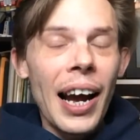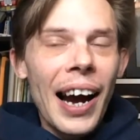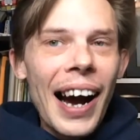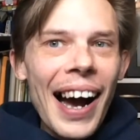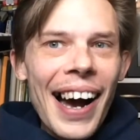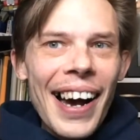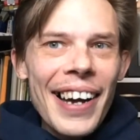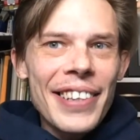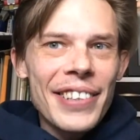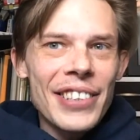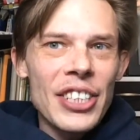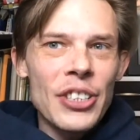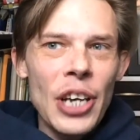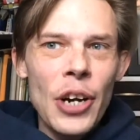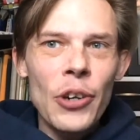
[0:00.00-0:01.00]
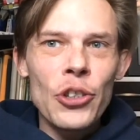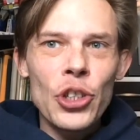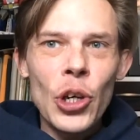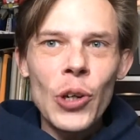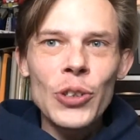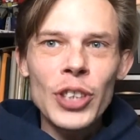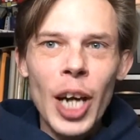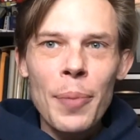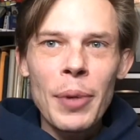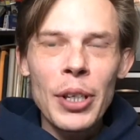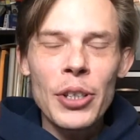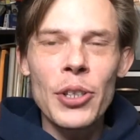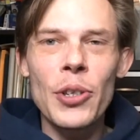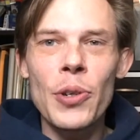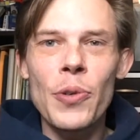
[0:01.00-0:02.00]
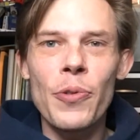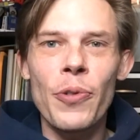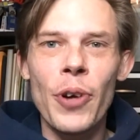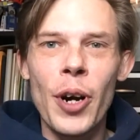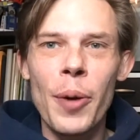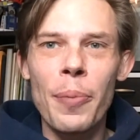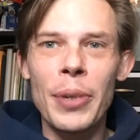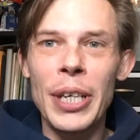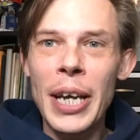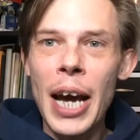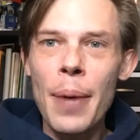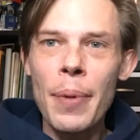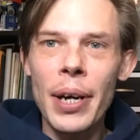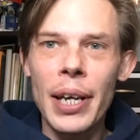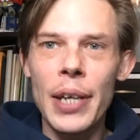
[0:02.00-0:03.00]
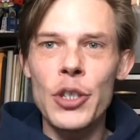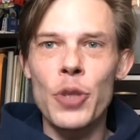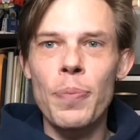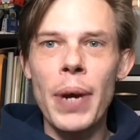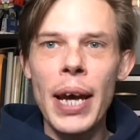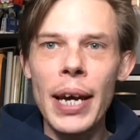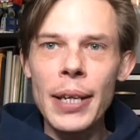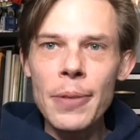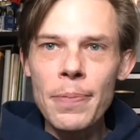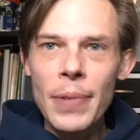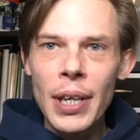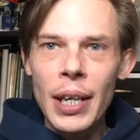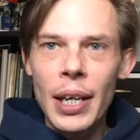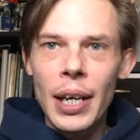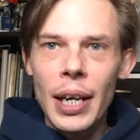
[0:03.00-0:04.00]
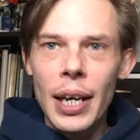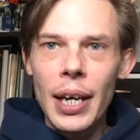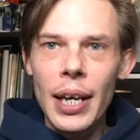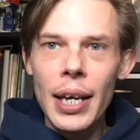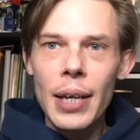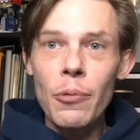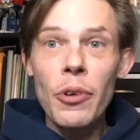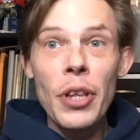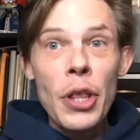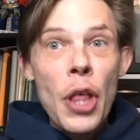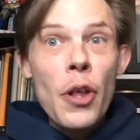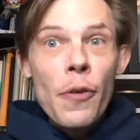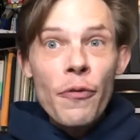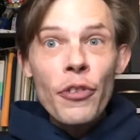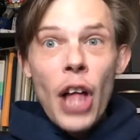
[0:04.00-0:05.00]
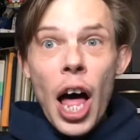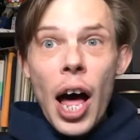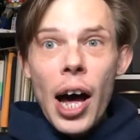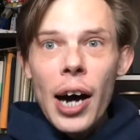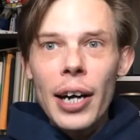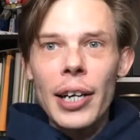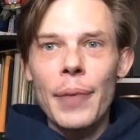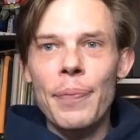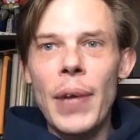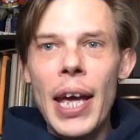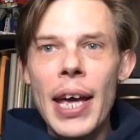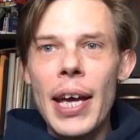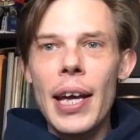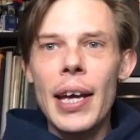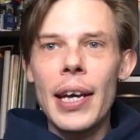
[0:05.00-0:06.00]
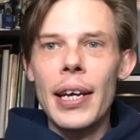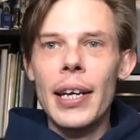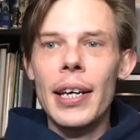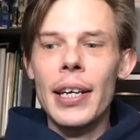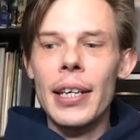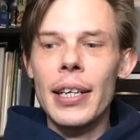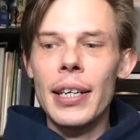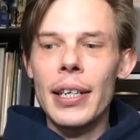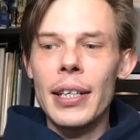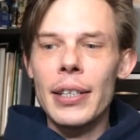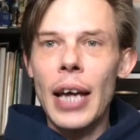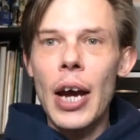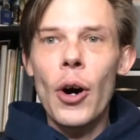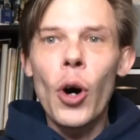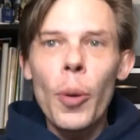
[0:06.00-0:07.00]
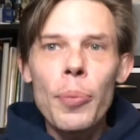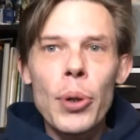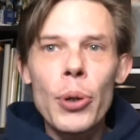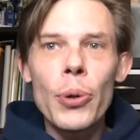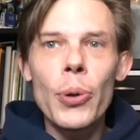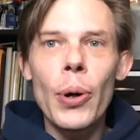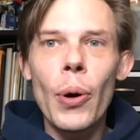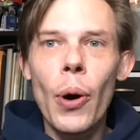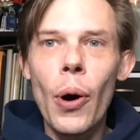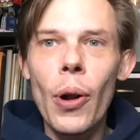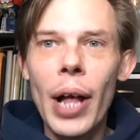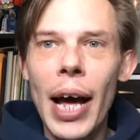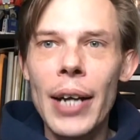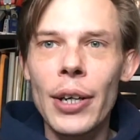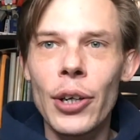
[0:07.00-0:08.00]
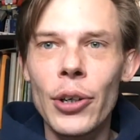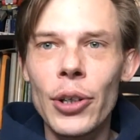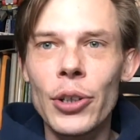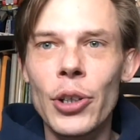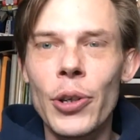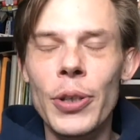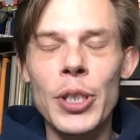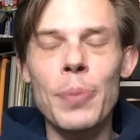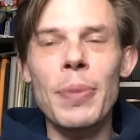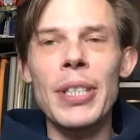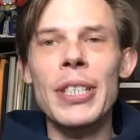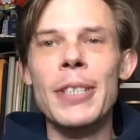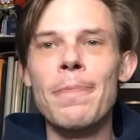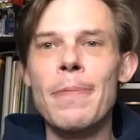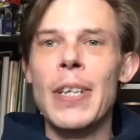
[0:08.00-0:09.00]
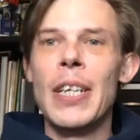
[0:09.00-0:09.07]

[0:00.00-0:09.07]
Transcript: Hi, this is Aaron Jones coming to you from Nihama in Japan and with another vlog. And I hope you all had a good Christmas